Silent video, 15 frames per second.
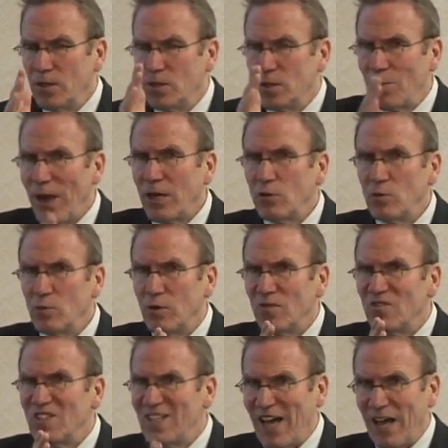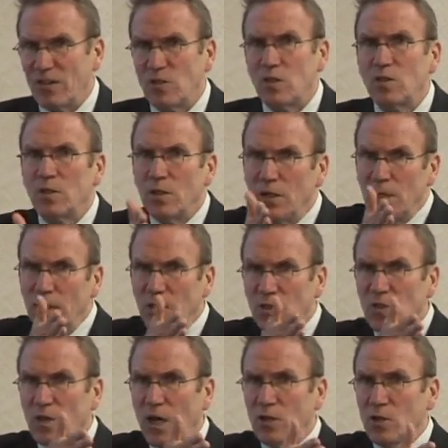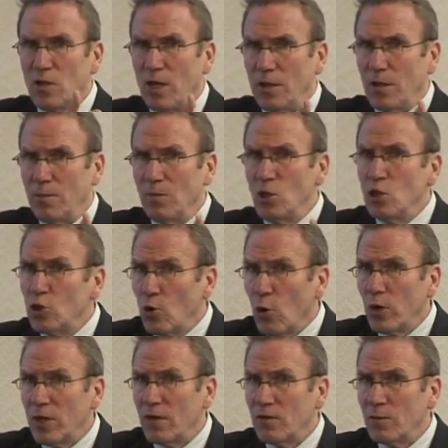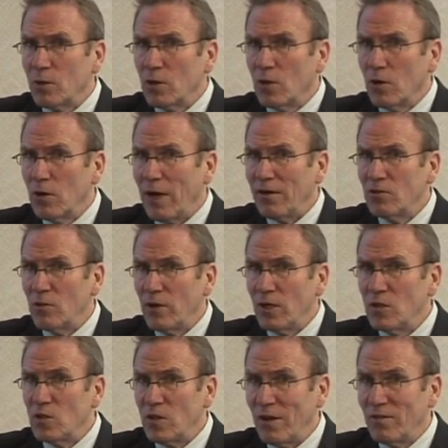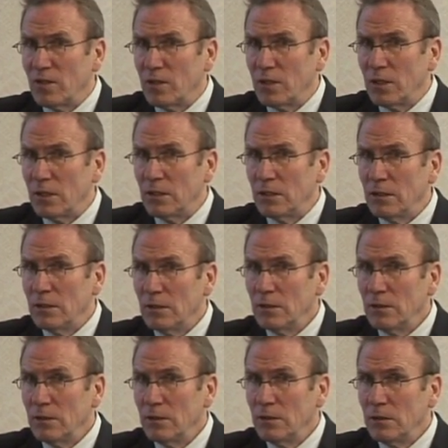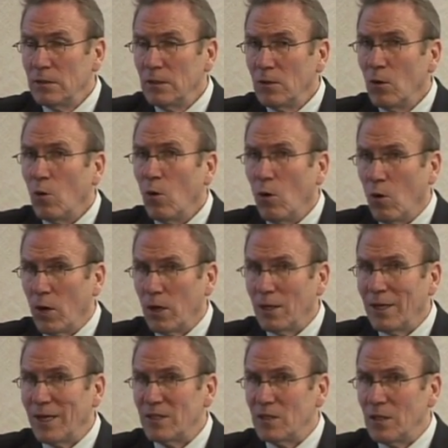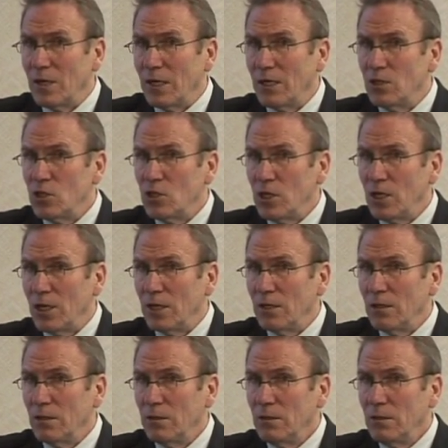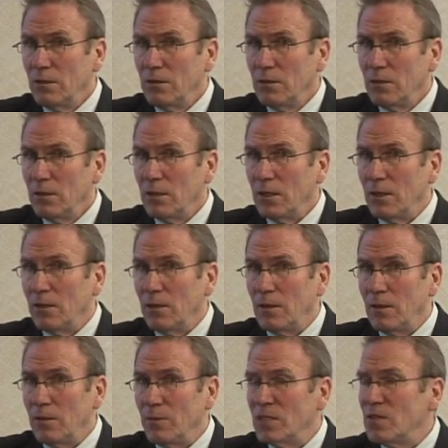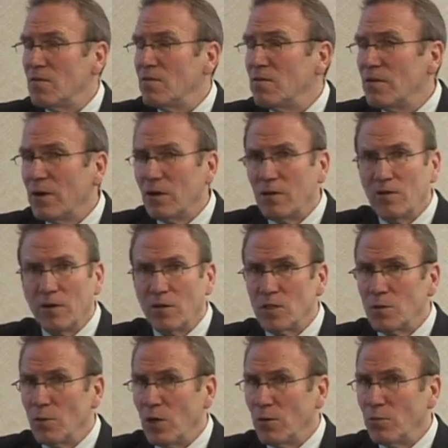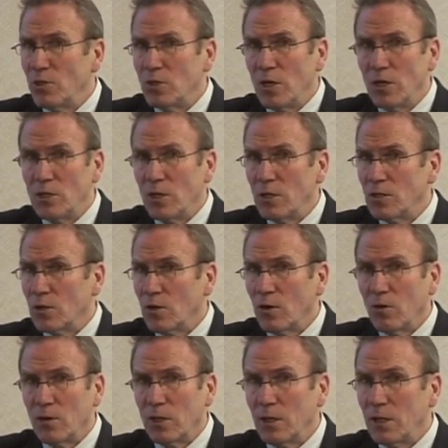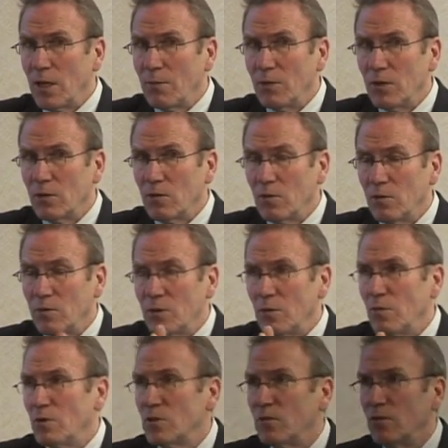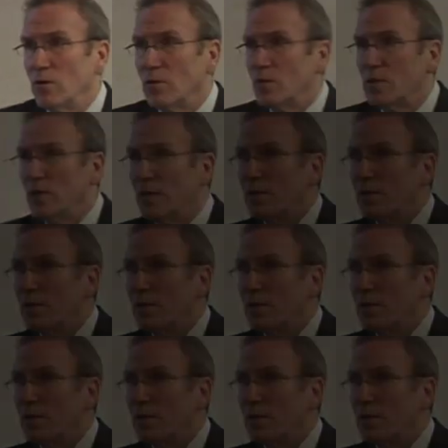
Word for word: spectrum of deaths is such that the majority of them occur after age 70 or less than age 10. Um, it's a very, very small percentage that is occurring in that middle group, so most of you are safe.